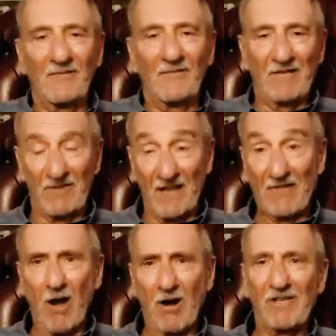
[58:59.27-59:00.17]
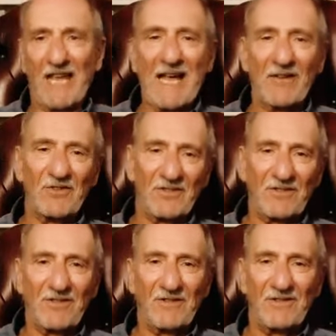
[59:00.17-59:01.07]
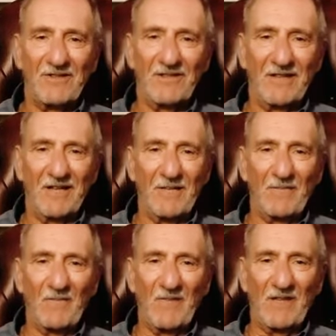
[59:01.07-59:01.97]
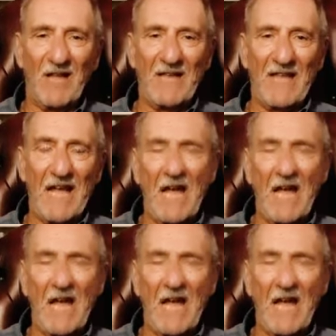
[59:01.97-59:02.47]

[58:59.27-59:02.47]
There are accounts like that.